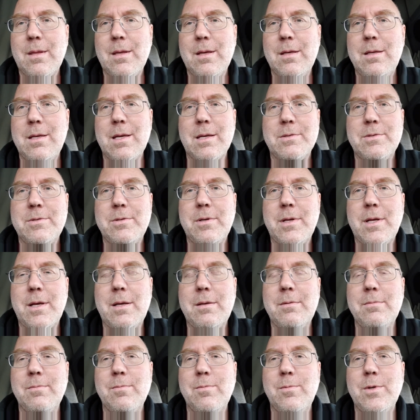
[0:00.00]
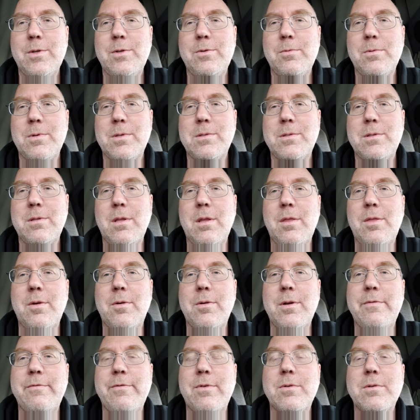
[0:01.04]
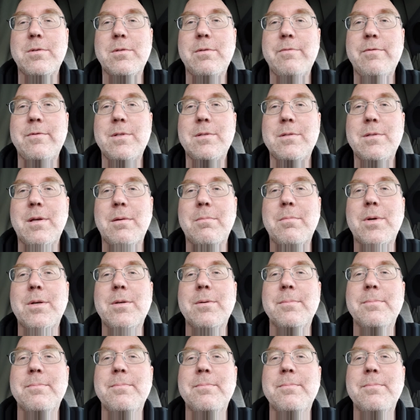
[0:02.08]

Yesterday, which was the 31st of December,